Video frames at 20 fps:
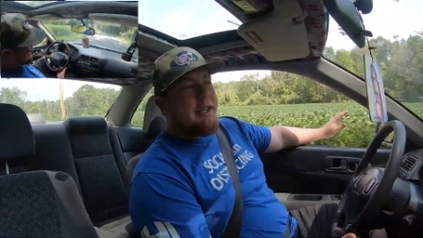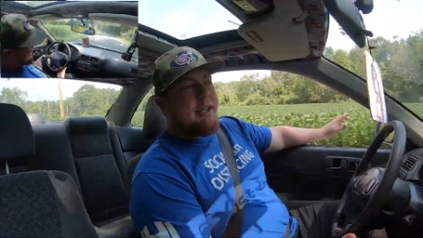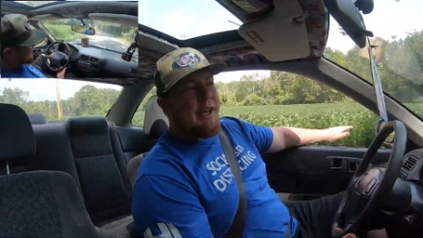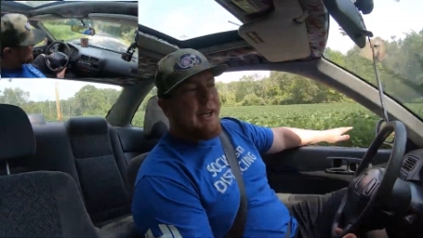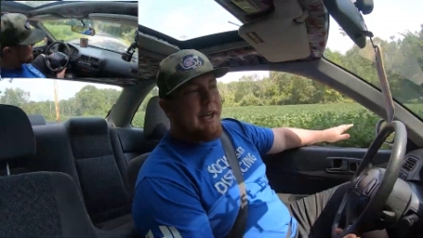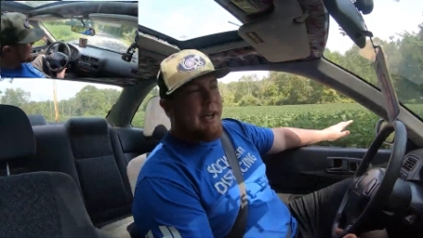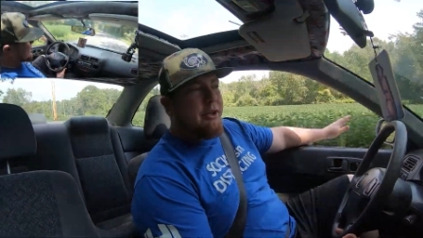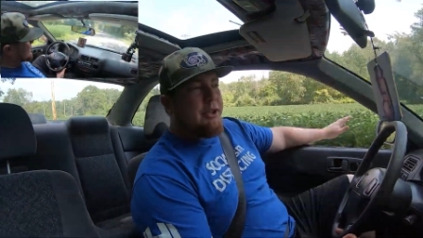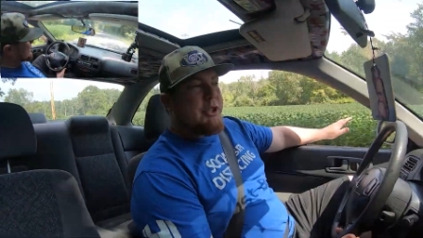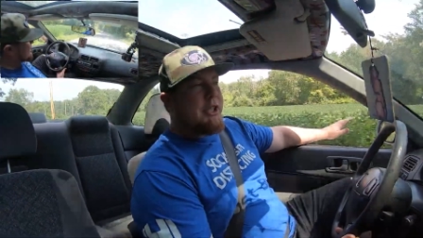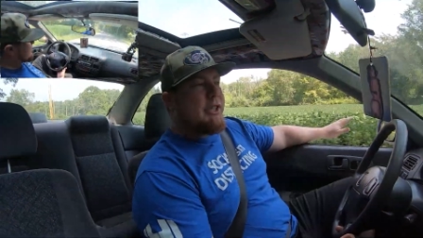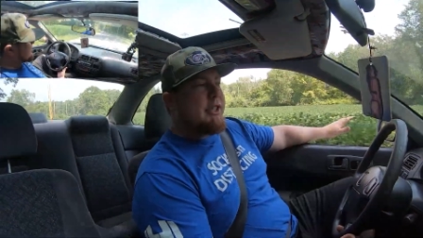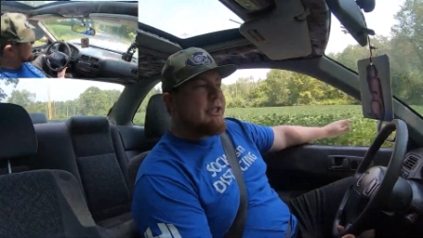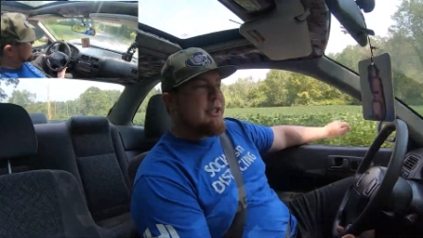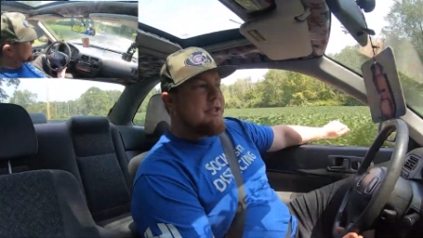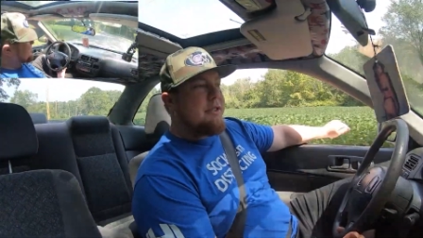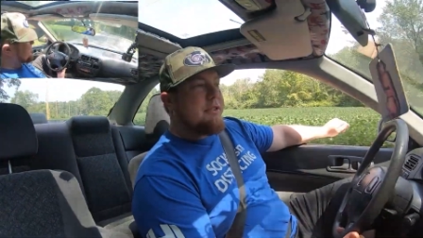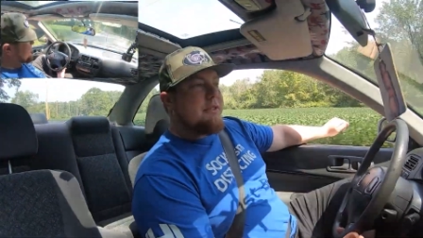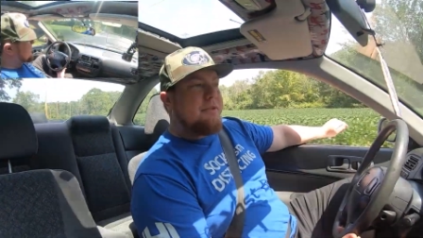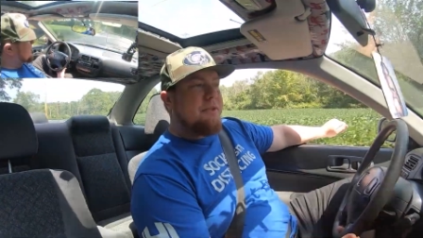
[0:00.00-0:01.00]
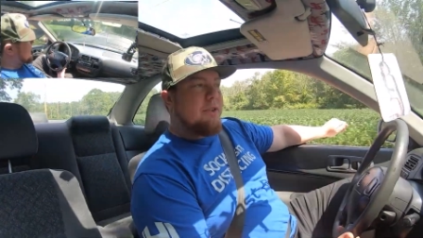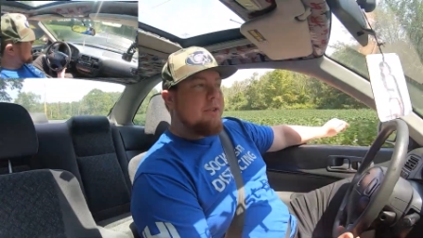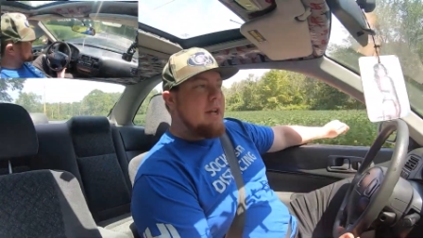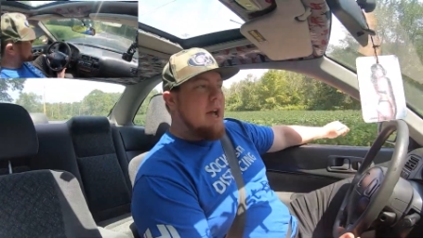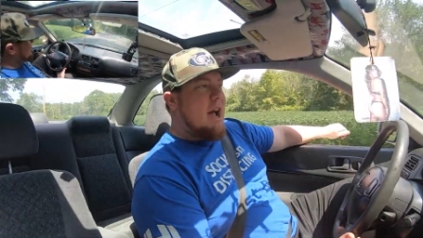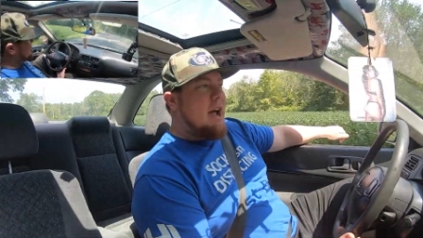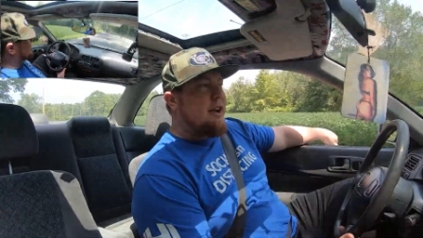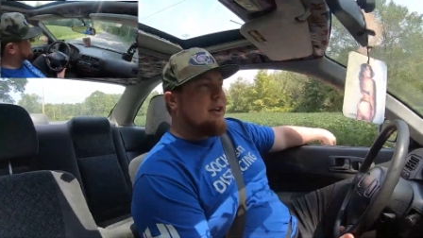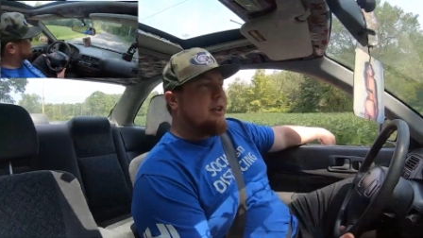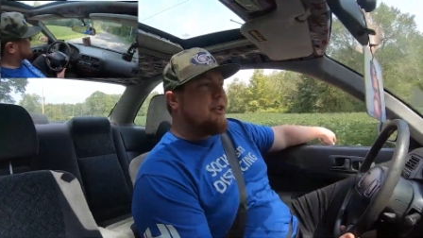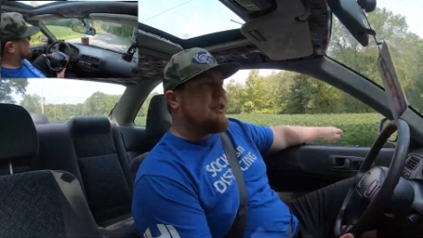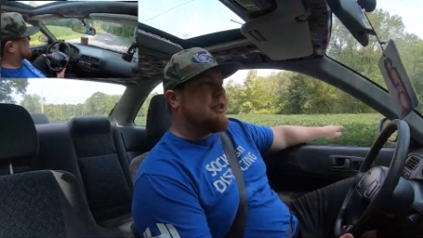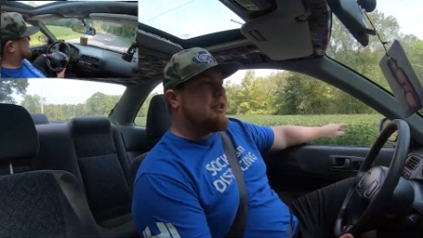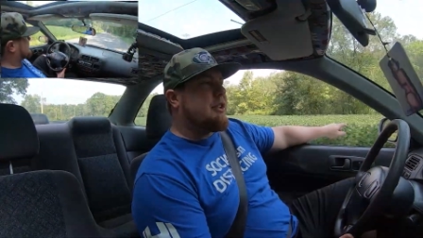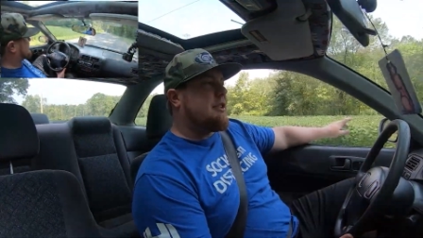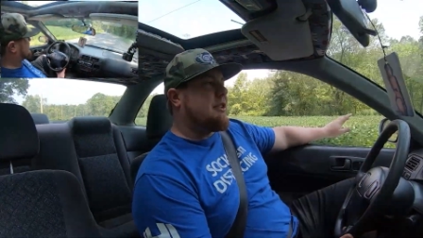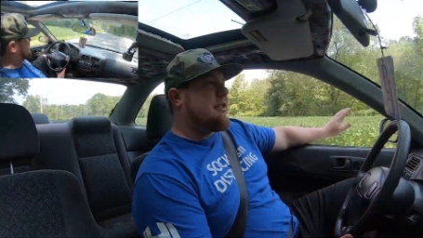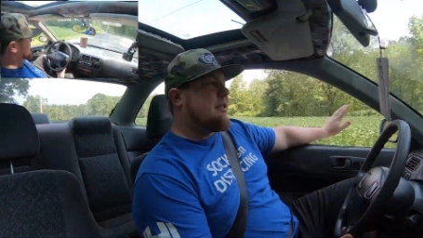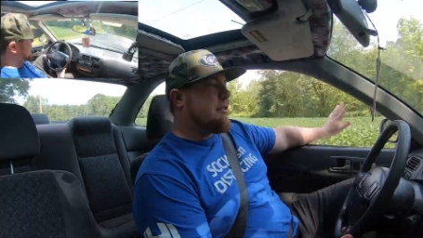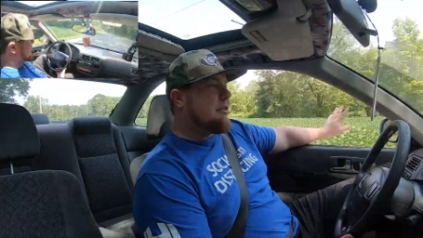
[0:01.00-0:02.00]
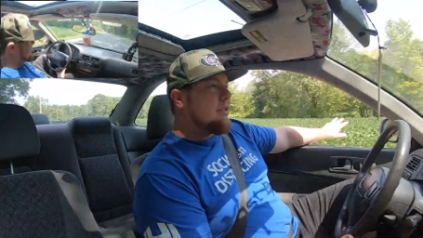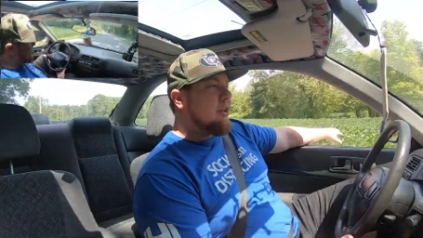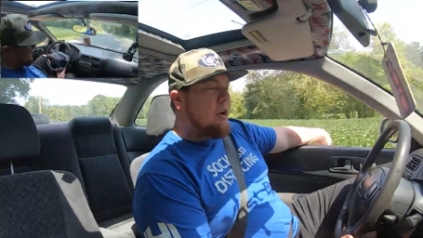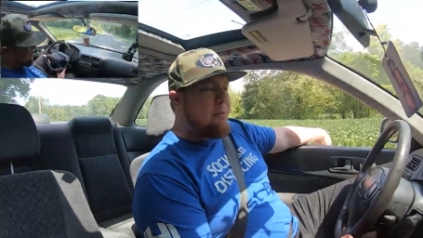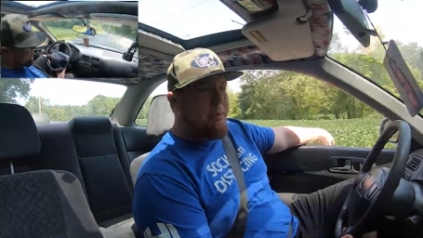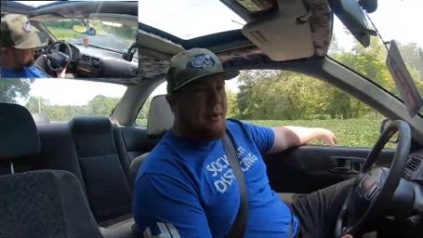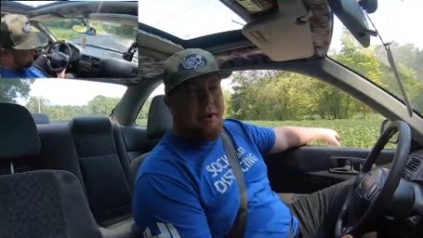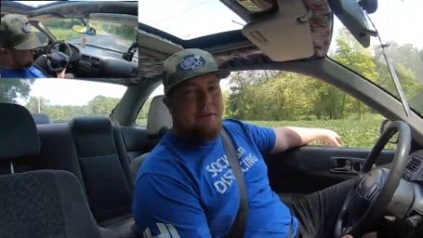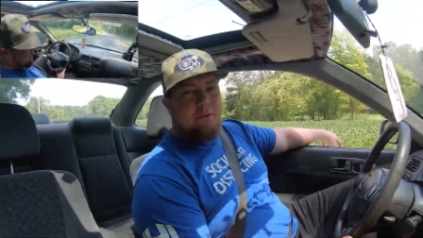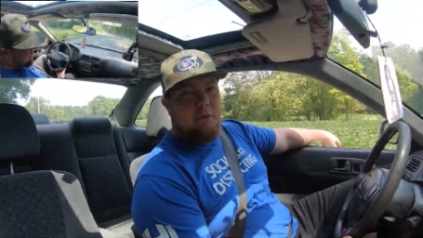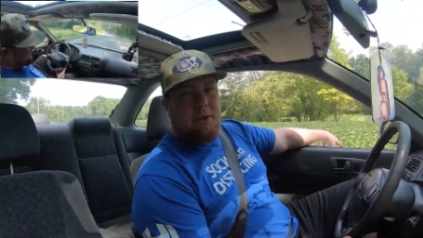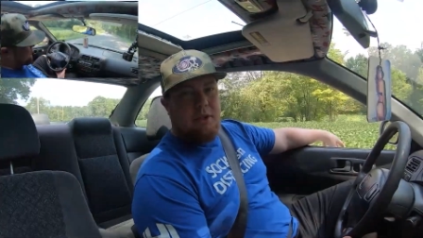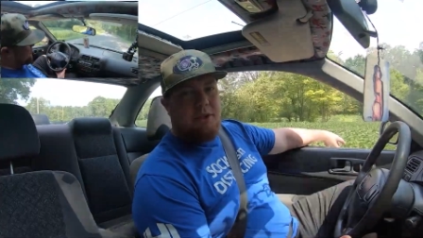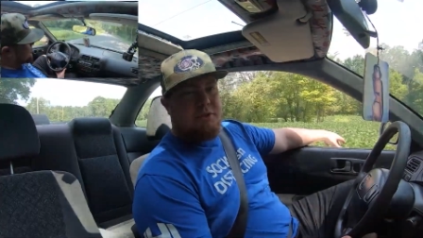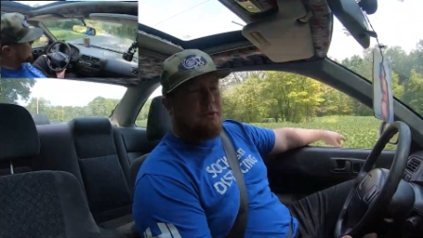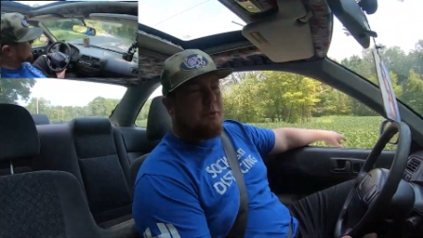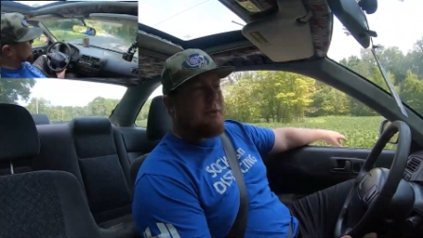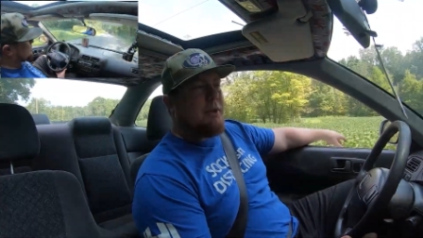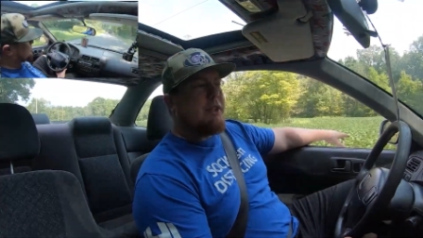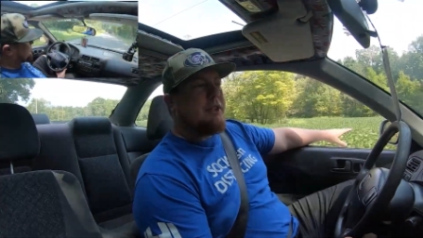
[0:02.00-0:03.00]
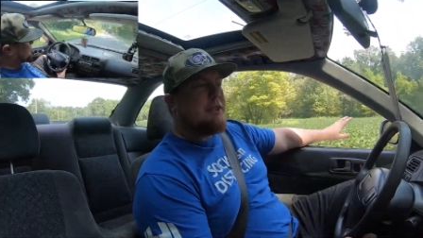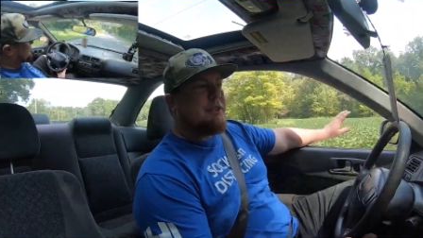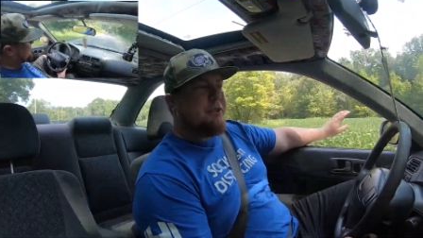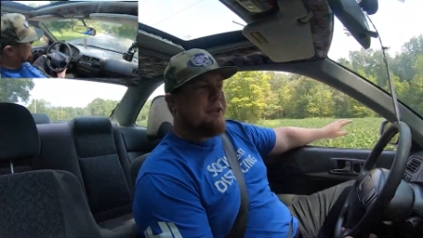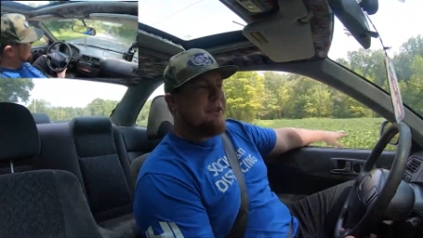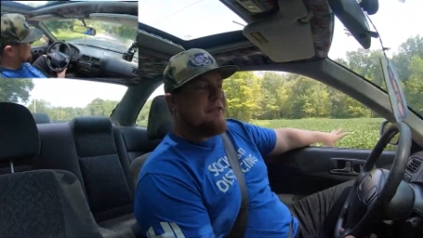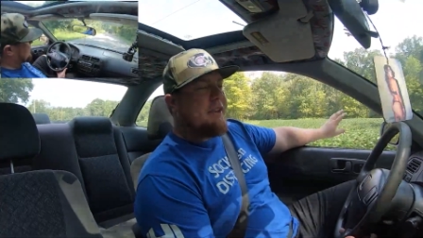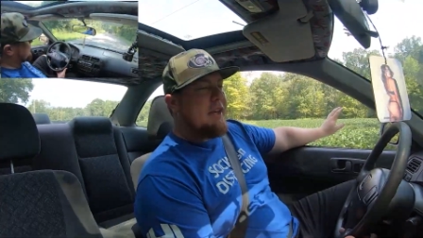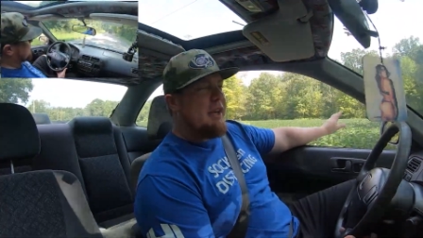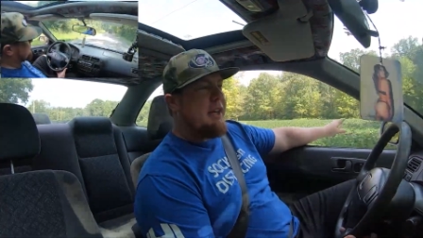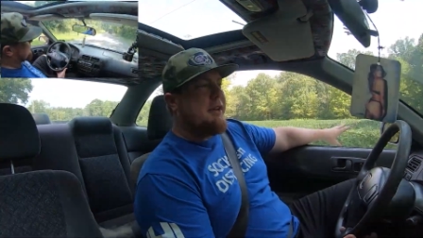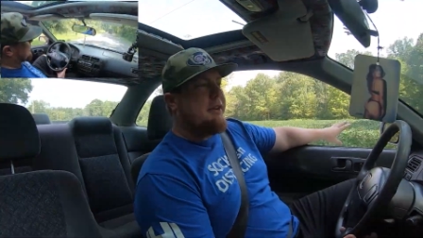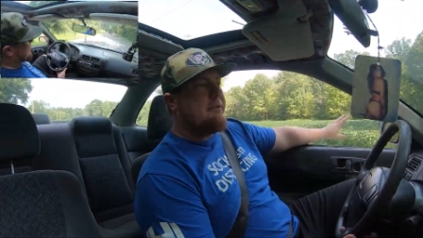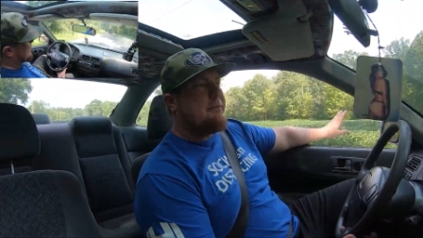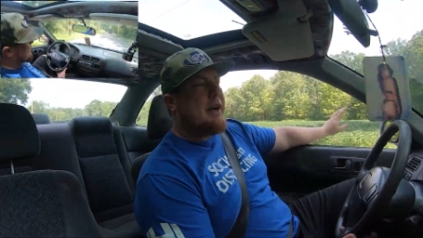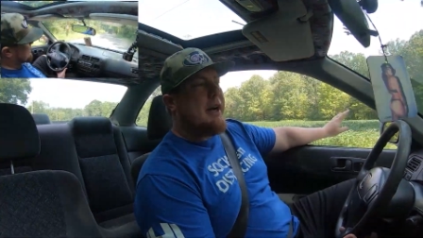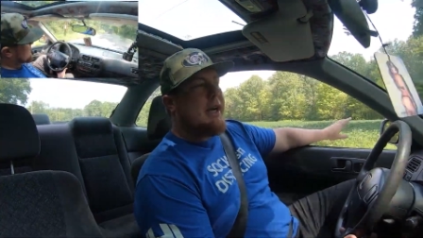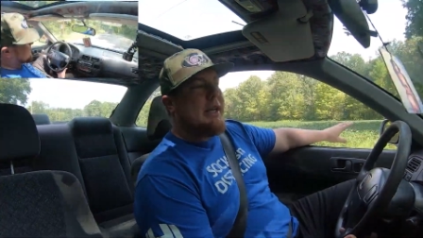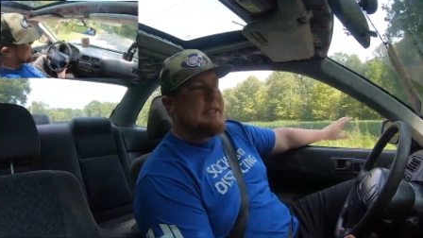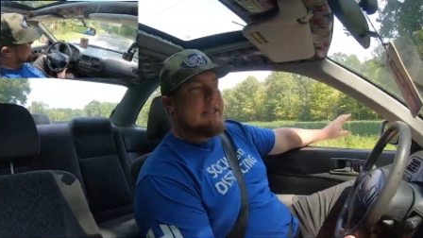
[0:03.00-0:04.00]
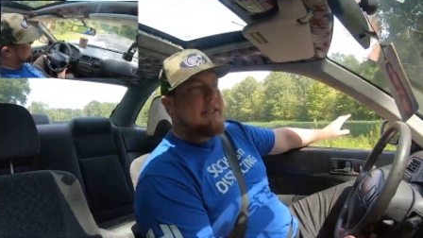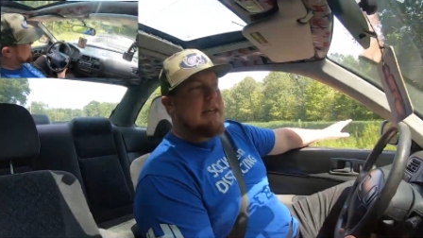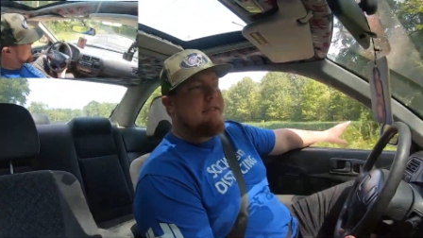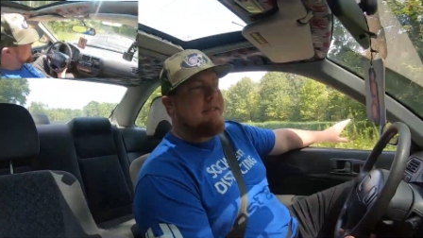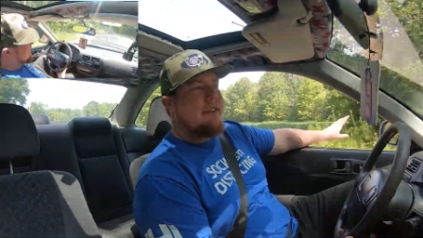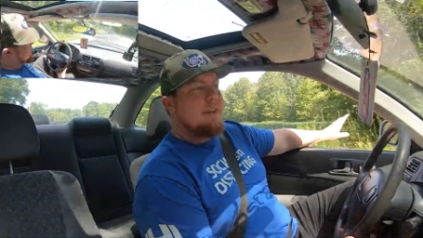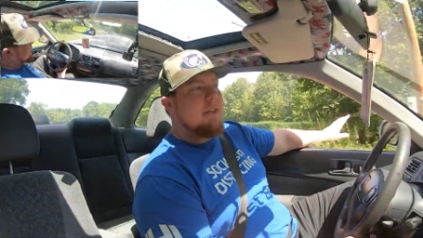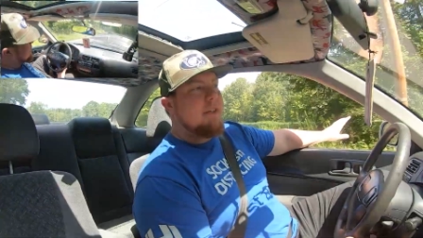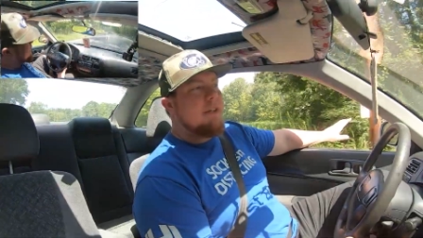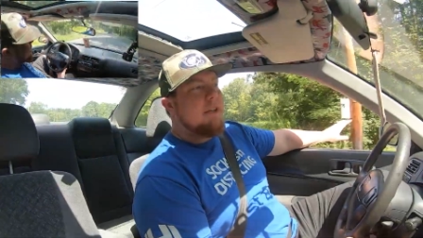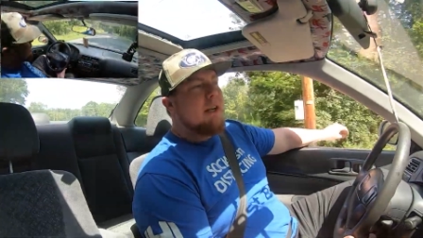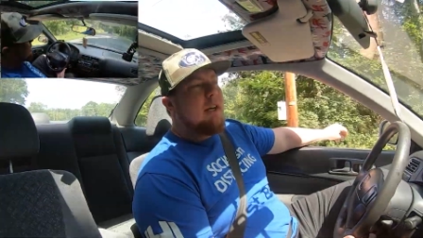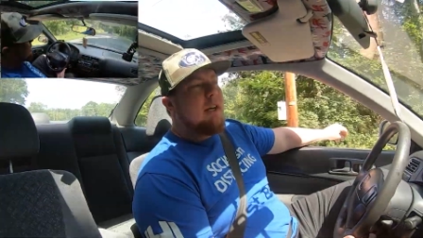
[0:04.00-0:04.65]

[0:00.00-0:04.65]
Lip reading: Neogens for tires, RPF ones for wheels, 15/7,